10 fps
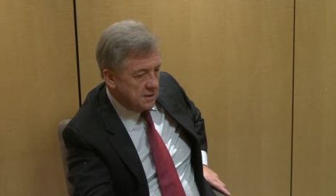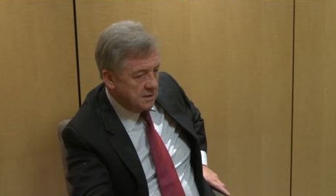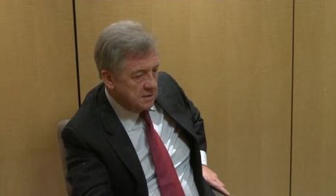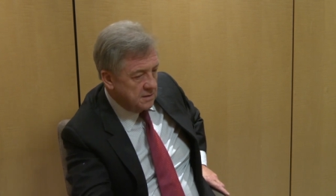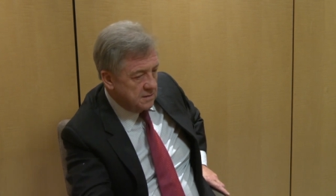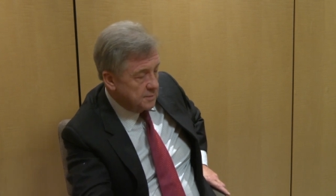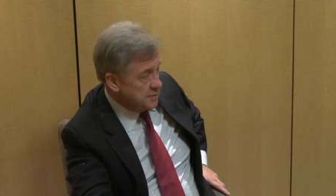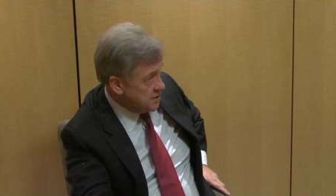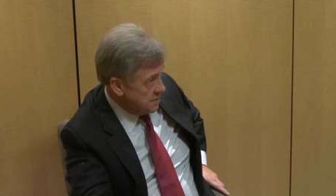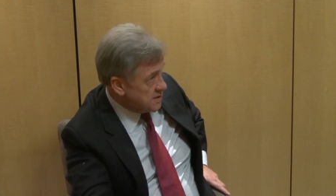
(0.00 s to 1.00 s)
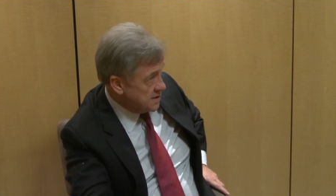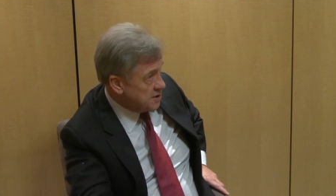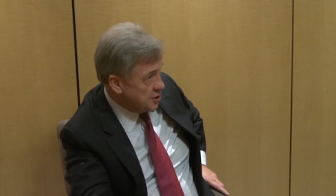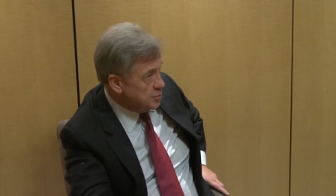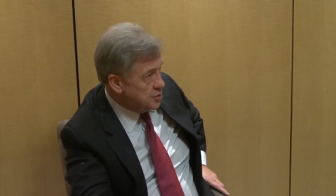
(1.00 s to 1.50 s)
and the business and
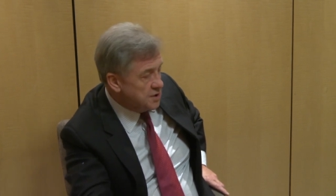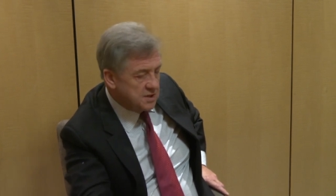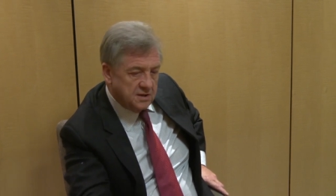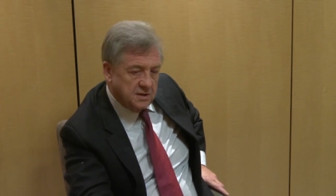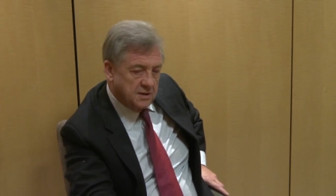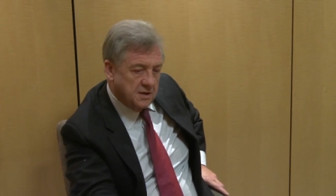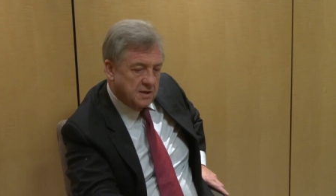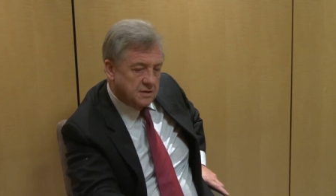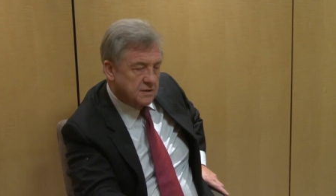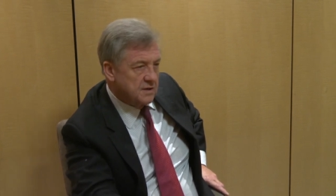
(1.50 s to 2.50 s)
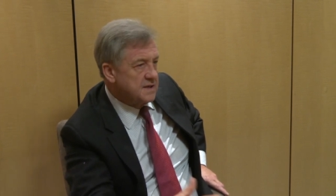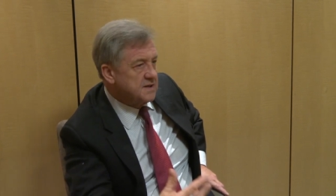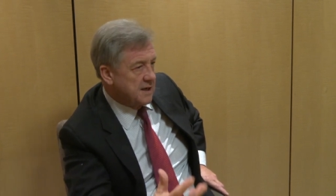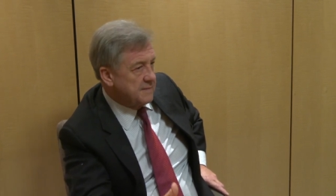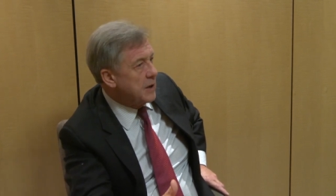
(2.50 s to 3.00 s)
the community to try and
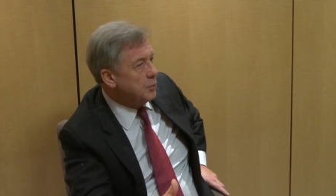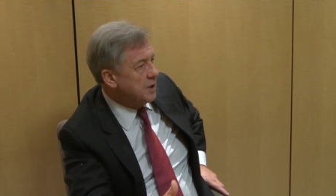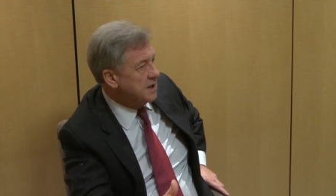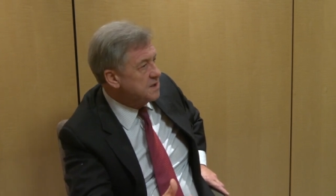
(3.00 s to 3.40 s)
set up that work